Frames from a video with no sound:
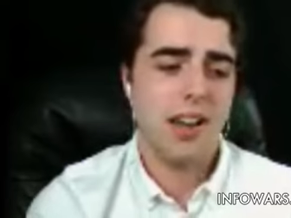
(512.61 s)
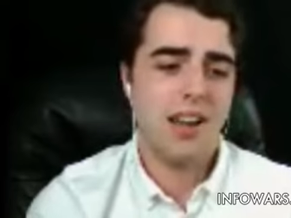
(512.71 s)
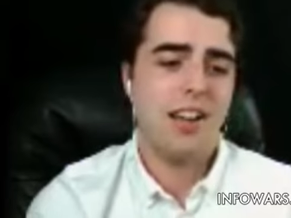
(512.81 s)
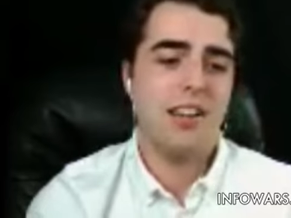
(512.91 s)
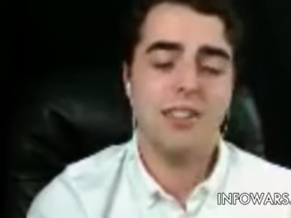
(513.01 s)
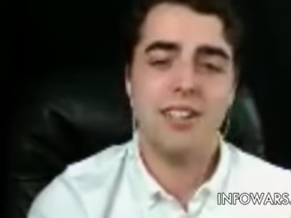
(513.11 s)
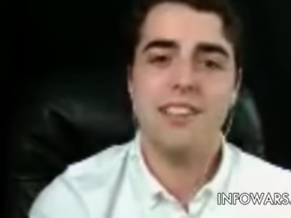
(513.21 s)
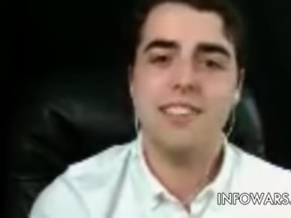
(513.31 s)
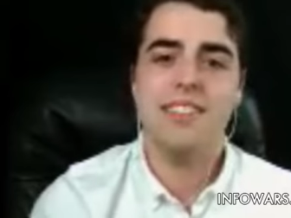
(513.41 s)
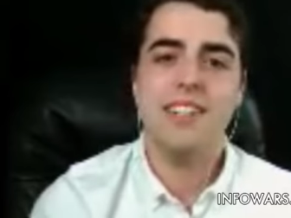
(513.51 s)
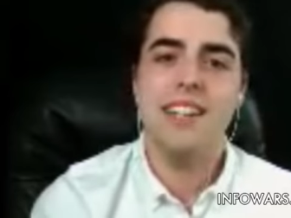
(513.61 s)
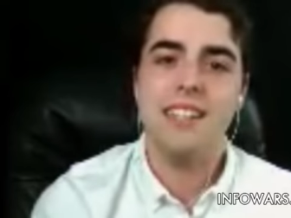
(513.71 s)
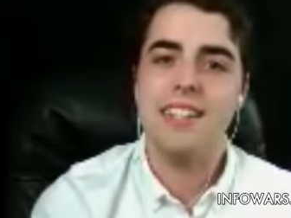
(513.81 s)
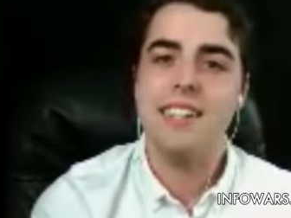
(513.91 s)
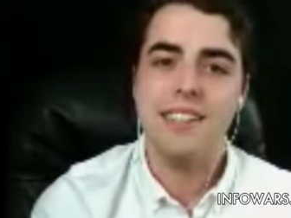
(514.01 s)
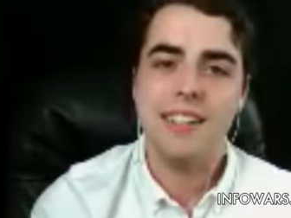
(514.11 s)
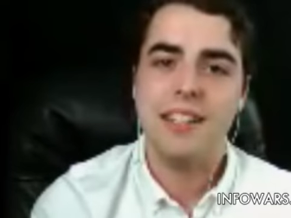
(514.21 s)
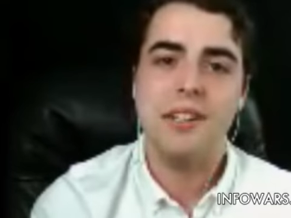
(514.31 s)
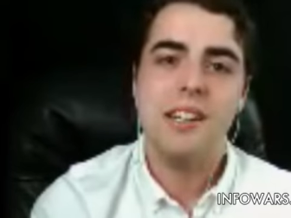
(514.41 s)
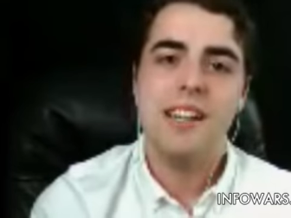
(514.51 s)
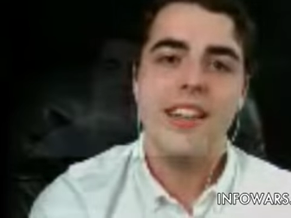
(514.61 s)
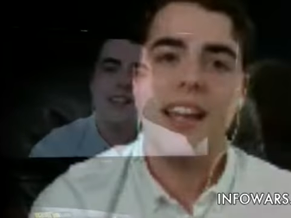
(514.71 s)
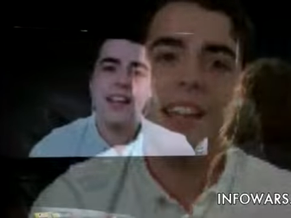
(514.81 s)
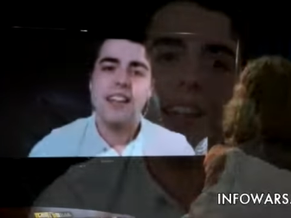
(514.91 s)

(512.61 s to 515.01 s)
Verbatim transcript: ha, look at this idiot, you know. As, they're and,